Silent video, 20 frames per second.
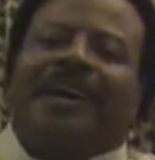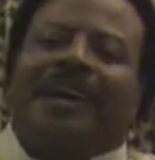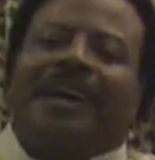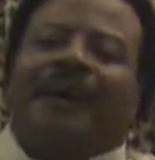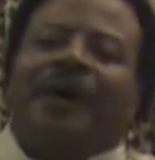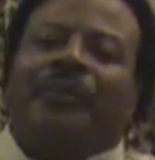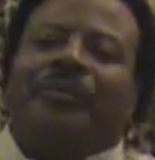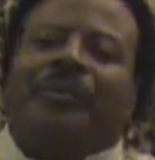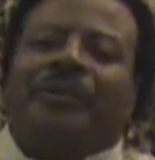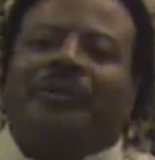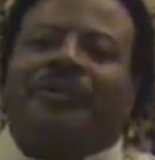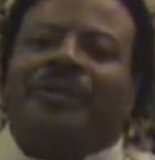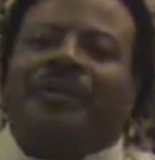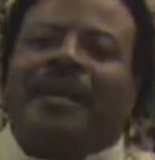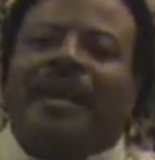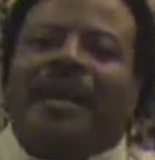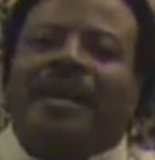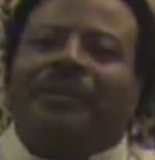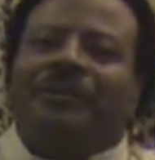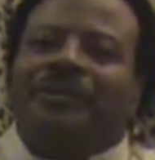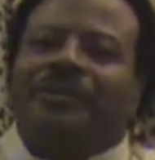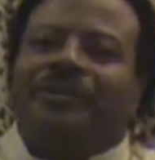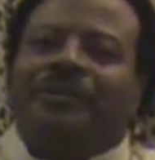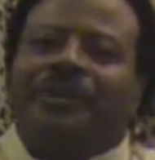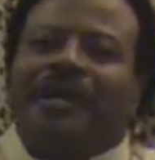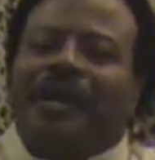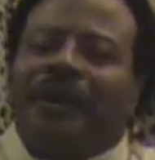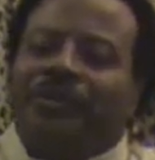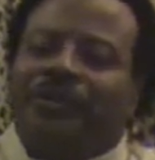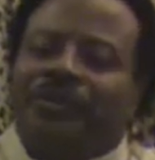uh, we would not, we do
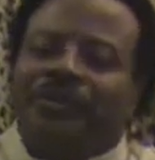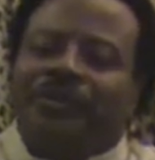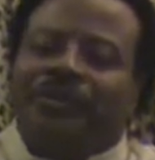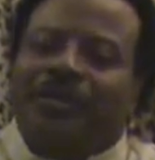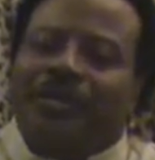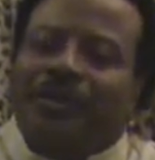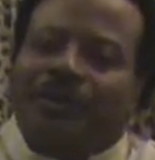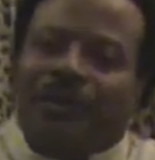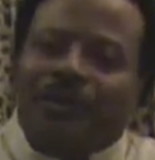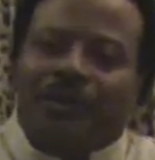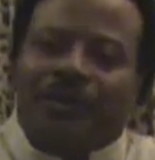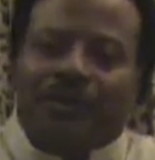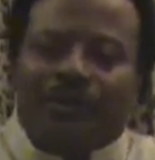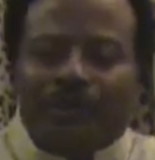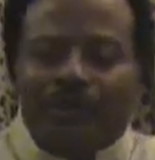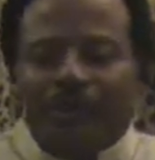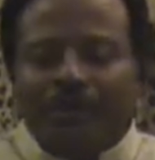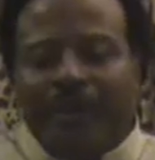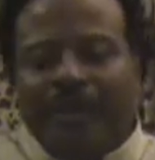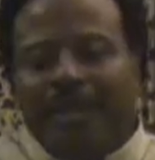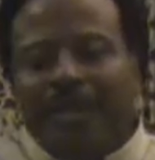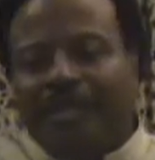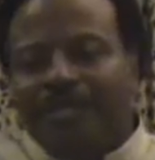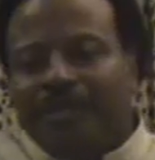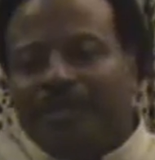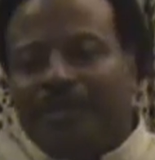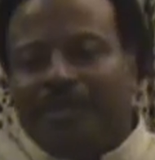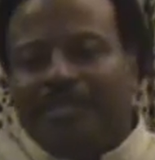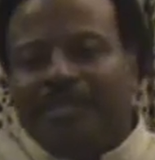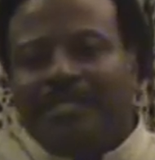not want you to close your page
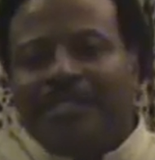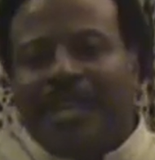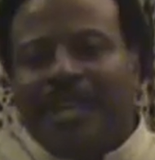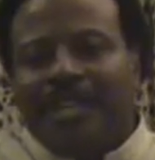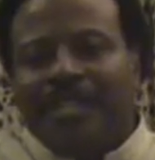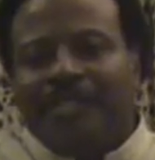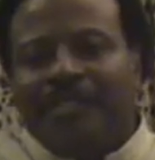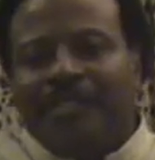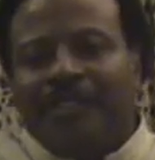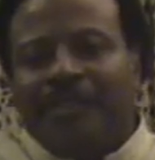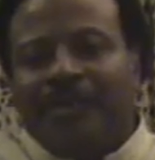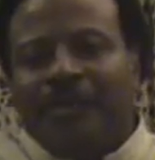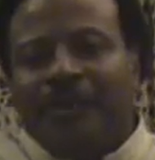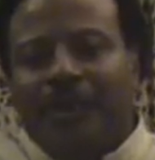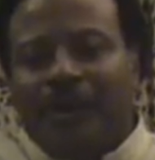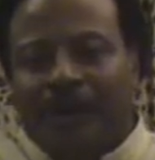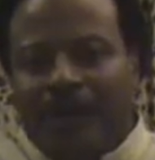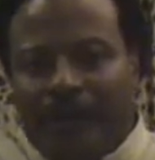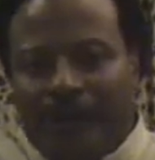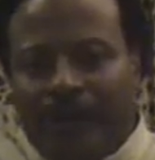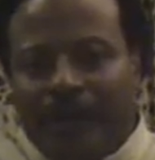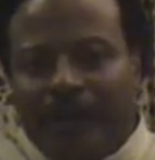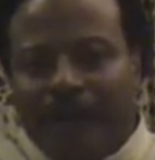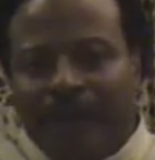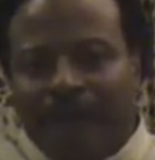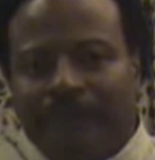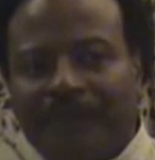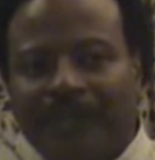on the site that you are on.